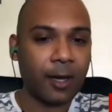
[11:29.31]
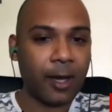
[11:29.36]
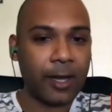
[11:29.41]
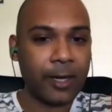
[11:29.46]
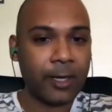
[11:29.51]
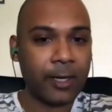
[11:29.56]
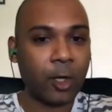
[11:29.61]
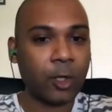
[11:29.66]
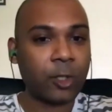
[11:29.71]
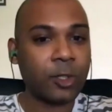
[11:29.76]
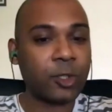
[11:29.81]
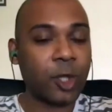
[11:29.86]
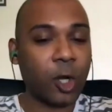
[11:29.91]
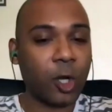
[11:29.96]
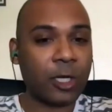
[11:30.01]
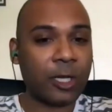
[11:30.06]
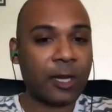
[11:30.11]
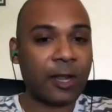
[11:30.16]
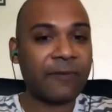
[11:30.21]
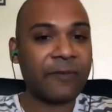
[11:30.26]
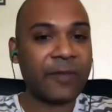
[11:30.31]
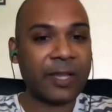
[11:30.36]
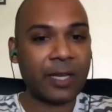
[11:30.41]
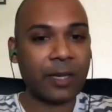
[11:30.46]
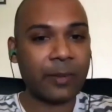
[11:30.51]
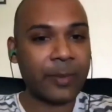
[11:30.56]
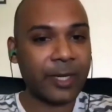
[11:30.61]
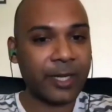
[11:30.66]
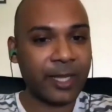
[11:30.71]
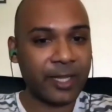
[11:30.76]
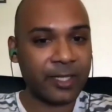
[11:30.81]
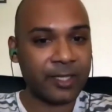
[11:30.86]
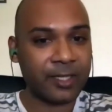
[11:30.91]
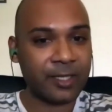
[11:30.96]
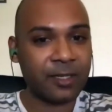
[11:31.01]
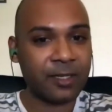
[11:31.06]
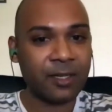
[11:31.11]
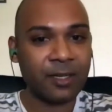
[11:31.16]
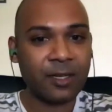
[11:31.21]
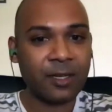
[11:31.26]
and not geographic
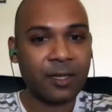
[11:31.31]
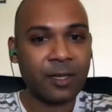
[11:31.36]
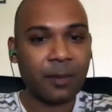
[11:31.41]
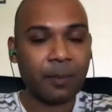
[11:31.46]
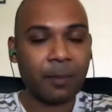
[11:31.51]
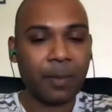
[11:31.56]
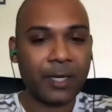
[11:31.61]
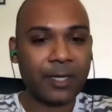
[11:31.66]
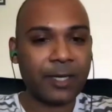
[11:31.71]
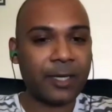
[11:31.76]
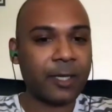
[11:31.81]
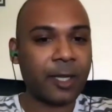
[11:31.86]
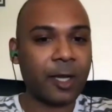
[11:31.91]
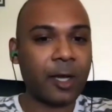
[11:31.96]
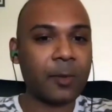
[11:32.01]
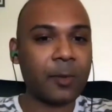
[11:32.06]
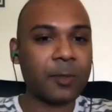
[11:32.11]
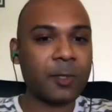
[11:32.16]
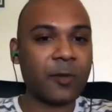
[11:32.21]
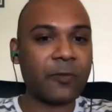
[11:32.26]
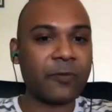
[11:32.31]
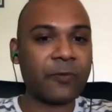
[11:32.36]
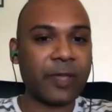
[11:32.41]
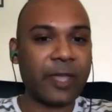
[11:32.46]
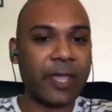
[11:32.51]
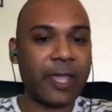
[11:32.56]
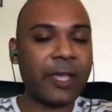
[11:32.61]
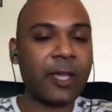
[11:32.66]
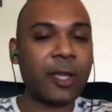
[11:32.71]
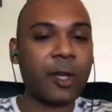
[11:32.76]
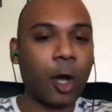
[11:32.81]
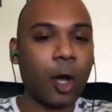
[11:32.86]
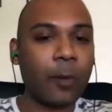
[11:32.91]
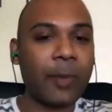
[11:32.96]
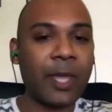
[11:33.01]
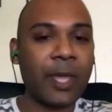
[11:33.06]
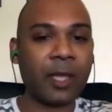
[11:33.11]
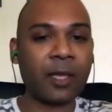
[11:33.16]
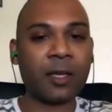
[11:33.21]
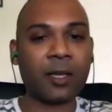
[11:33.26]
limitation, but in terms of
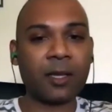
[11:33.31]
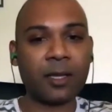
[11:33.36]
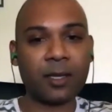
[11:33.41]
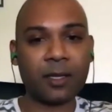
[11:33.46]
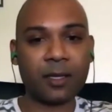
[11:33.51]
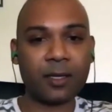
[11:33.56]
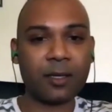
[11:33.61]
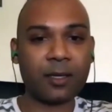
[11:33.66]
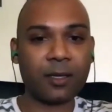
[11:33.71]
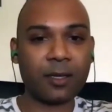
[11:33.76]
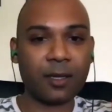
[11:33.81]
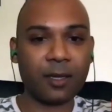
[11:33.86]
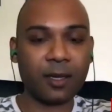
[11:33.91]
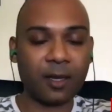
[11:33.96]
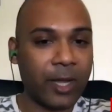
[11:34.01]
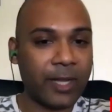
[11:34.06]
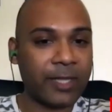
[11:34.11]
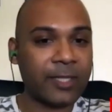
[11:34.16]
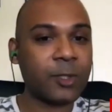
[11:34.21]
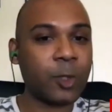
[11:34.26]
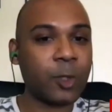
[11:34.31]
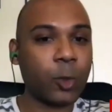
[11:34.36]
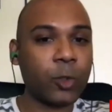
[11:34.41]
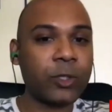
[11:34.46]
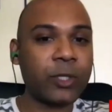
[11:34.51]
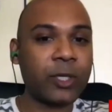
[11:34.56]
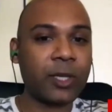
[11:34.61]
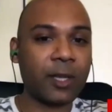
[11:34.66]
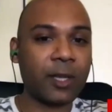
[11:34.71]
economic and social